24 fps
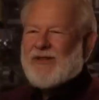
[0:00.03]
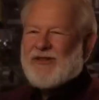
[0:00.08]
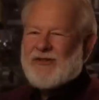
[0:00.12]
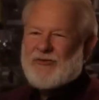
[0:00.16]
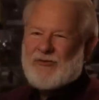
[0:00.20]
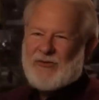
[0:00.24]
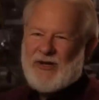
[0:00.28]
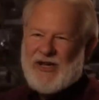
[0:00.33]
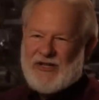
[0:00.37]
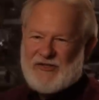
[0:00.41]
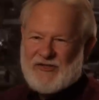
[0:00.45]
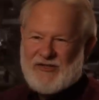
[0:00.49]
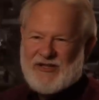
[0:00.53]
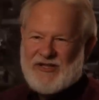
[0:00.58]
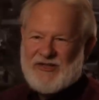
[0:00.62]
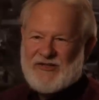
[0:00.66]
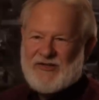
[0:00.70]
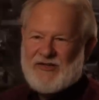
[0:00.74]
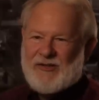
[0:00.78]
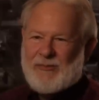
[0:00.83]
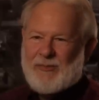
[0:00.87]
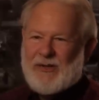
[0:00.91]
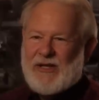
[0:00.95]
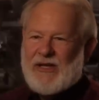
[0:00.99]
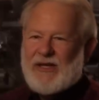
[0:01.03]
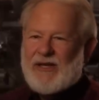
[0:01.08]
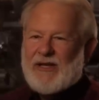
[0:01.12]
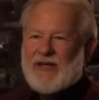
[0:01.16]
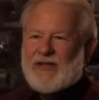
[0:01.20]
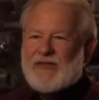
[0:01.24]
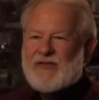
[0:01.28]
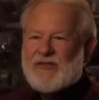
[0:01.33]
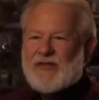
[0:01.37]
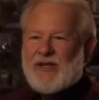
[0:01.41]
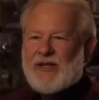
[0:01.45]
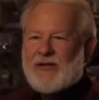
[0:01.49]
of the tragedies to me
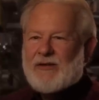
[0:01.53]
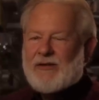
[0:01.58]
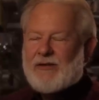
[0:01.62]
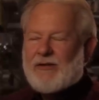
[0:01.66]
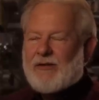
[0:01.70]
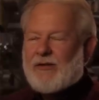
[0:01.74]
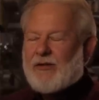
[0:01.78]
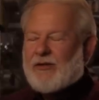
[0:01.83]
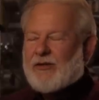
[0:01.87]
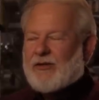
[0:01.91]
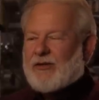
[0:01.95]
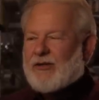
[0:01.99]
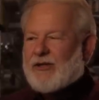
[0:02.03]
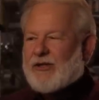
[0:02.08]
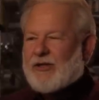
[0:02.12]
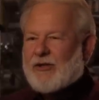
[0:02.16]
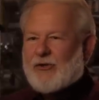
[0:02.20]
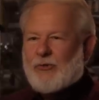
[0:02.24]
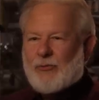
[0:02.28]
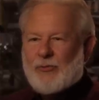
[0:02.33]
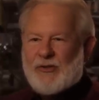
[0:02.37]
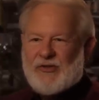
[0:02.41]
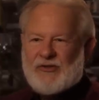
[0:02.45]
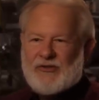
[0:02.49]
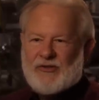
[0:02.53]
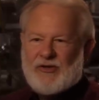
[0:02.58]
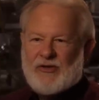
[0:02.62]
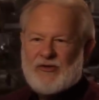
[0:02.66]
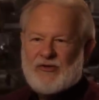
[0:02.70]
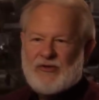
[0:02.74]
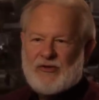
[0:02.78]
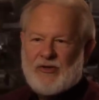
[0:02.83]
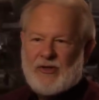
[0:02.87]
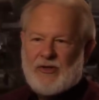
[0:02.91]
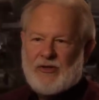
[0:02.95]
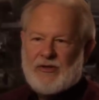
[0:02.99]
is that the clinical
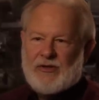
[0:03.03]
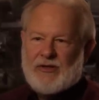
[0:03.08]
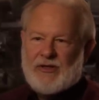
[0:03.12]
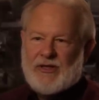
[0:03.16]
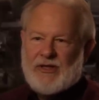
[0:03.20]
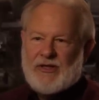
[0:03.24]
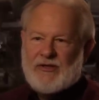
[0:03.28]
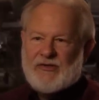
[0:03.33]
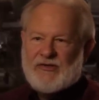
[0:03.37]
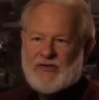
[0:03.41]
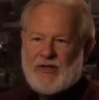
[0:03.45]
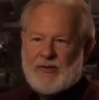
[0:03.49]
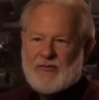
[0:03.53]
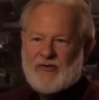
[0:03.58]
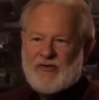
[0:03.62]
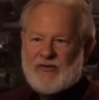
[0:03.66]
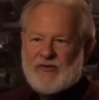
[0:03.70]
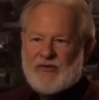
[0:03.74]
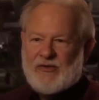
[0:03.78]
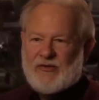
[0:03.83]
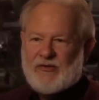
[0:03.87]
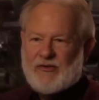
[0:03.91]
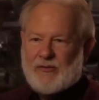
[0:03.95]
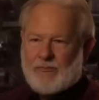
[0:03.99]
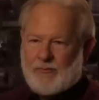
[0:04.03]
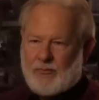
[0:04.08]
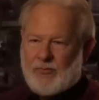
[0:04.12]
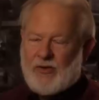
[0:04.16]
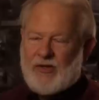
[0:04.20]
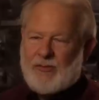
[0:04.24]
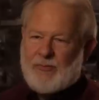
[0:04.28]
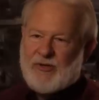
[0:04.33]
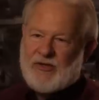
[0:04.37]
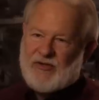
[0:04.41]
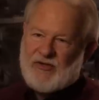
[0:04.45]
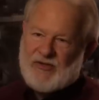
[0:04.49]
research on these substances
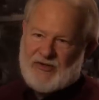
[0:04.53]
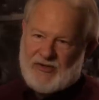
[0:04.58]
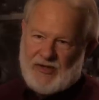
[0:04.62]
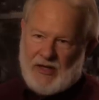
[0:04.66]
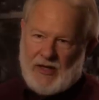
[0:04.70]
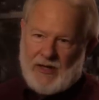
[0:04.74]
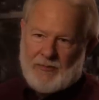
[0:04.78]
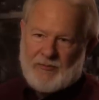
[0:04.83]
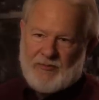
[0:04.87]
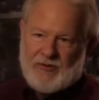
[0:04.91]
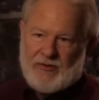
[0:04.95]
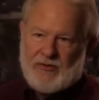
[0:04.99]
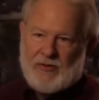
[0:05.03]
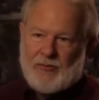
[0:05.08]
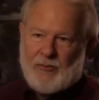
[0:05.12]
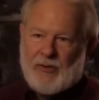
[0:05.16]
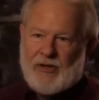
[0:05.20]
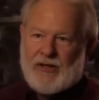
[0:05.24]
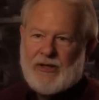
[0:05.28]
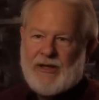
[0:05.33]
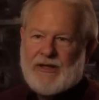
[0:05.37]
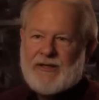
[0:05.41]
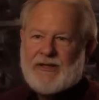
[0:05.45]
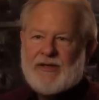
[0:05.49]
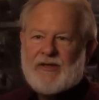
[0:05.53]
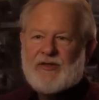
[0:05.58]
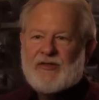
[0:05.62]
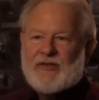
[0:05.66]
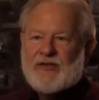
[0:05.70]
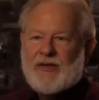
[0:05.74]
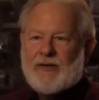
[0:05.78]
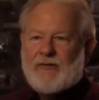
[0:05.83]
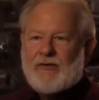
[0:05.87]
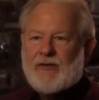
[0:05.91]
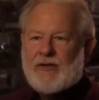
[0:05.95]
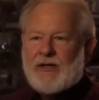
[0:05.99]
pretty much stopped around
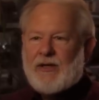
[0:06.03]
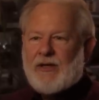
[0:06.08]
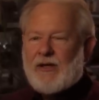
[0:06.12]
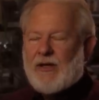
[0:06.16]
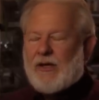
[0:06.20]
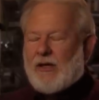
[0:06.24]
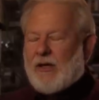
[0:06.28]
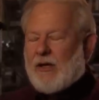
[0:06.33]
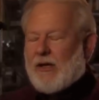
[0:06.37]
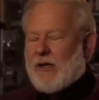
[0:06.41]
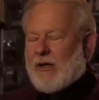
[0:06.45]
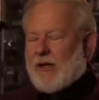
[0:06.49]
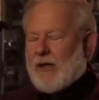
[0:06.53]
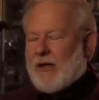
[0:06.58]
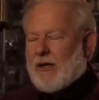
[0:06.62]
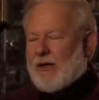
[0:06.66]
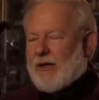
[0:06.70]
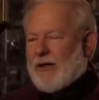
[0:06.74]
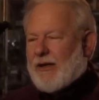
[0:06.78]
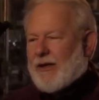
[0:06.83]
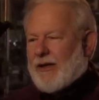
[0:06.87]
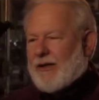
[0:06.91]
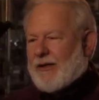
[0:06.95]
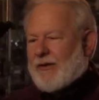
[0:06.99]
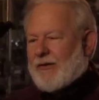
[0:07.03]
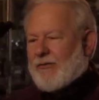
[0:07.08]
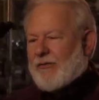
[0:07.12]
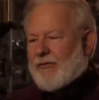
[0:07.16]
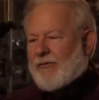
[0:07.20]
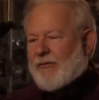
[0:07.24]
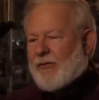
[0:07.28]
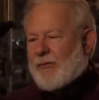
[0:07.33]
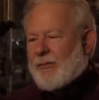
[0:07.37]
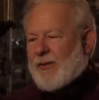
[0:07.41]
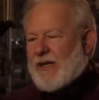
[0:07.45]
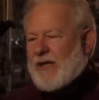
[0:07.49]
1970. And
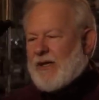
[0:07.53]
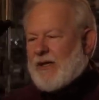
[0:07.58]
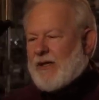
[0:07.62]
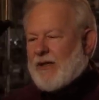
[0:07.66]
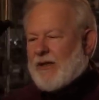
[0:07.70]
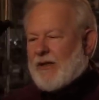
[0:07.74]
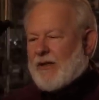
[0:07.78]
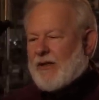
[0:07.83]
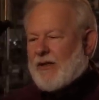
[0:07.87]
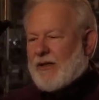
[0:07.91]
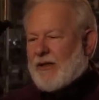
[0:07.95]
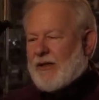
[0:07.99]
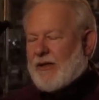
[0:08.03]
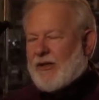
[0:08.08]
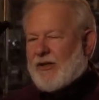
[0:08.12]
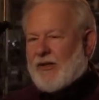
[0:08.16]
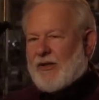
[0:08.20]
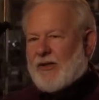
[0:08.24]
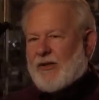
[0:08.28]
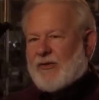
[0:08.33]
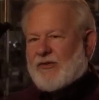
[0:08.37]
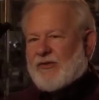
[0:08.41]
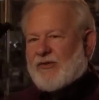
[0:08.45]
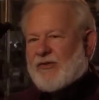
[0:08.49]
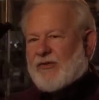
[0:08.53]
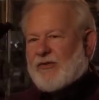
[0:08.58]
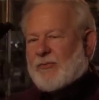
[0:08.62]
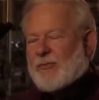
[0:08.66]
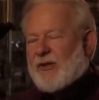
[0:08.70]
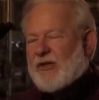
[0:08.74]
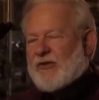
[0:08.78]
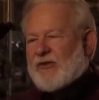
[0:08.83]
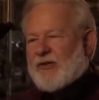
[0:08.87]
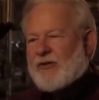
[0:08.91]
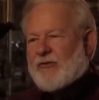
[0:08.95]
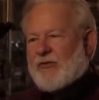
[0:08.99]
for me, it's
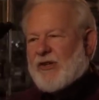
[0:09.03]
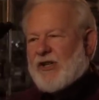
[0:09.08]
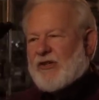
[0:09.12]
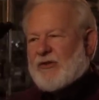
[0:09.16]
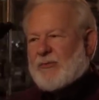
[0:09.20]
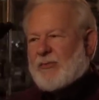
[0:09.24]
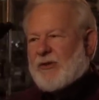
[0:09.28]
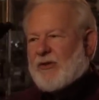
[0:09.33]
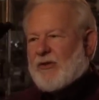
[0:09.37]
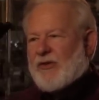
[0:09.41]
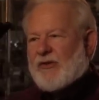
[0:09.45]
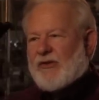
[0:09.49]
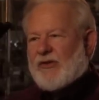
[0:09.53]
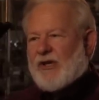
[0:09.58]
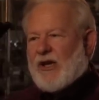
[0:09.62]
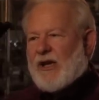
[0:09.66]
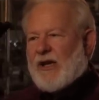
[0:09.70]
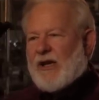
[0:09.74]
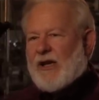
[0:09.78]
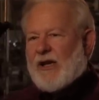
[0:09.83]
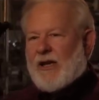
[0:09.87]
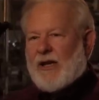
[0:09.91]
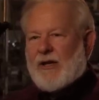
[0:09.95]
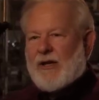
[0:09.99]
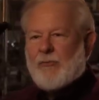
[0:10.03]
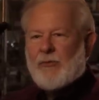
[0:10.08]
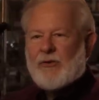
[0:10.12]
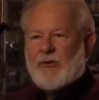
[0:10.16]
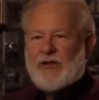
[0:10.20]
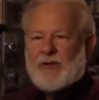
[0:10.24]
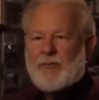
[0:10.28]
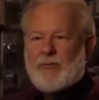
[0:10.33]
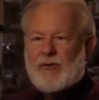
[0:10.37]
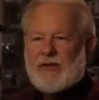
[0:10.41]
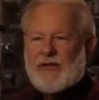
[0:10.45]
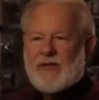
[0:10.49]
especially tragic because I
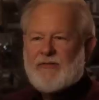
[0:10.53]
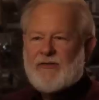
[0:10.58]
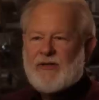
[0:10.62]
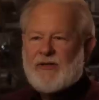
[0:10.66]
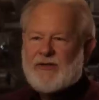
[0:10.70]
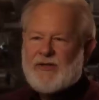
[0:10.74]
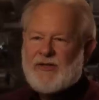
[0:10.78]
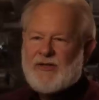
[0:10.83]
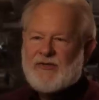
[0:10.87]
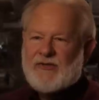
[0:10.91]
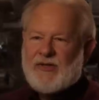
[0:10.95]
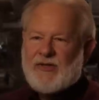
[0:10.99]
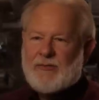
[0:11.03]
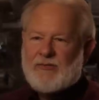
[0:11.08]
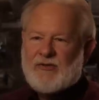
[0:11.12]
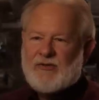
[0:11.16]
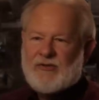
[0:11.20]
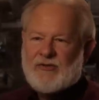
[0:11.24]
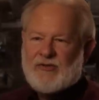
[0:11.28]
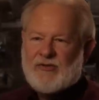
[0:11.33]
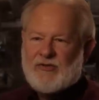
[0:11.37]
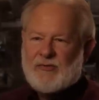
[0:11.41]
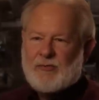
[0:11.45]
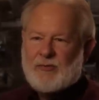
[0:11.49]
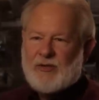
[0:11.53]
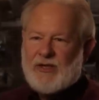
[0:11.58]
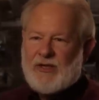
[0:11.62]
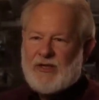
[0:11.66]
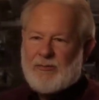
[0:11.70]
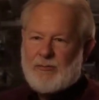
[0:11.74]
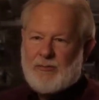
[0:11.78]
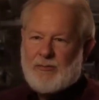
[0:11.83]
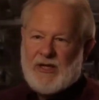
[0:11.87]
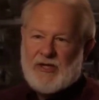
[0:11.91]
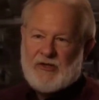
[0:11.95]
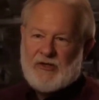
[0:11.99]
really believe that these substances played a
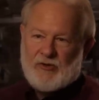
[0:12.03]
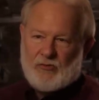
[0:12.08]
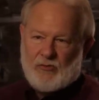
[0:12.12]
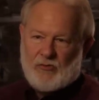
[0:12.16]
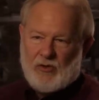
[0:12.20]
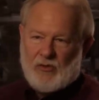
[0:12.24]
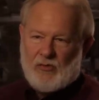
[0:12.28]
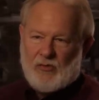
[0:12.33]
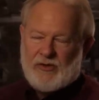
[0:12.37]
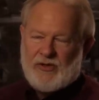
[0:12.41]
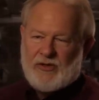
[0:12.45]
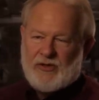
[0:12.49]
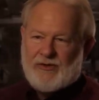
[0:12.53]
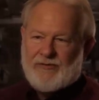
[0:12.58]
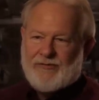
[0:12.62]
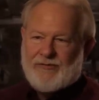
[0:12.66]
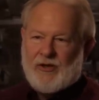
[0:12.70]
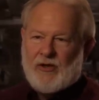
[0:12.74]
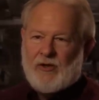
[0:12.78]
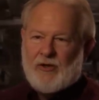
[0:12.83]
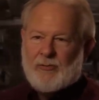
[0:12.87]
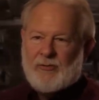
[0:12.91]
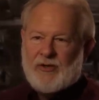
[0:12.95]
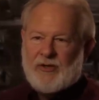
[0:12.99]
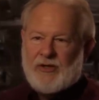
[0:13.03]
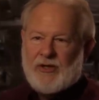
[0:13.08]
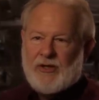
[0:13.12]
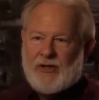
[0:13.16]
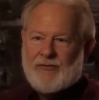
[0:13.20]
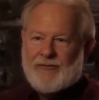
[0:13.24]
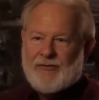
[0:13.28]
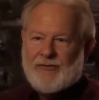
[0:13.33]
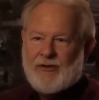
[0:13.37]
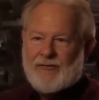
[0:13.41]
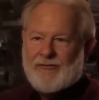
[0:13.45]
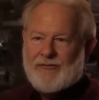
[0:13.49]
major role in the development
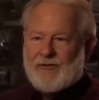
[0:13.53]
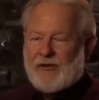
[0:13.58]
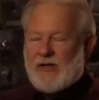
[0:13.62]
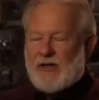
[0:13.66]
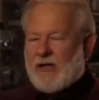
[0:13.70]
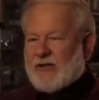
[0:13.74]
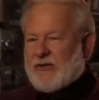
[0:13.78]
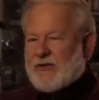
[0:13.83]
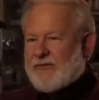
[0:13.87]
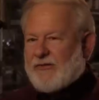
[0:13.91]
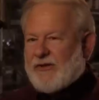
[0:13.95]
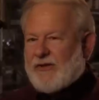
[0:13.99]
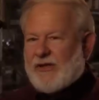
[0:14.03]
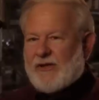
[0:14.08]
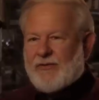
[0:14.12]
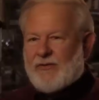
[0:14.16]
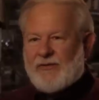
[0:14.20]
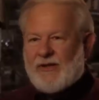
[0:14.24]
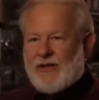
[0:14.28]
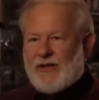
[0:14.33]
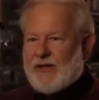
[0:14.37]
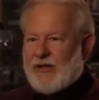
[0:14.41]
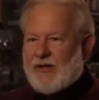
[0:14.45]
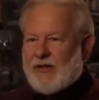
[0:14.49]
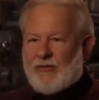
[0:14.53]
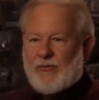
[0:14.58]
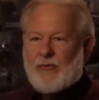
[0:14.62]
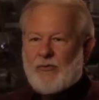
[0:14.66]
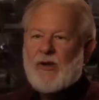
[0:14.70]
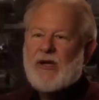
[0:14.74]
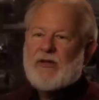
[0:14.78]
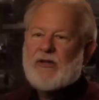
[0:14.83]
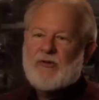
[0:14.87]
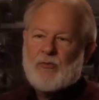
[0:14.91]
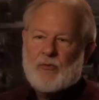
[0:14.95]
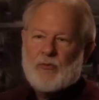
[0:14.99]
of our philosophy and thinking
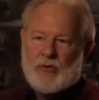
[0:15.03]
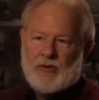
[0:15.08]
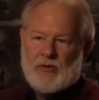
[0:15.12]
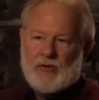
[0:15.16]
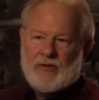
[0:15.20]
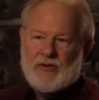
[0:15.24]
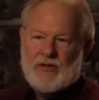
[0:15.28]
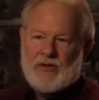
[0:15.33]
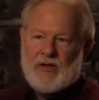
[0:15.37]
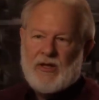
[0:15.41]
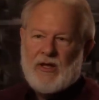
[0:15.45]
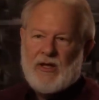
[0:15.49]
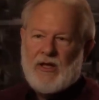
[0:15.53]
throughout the world. And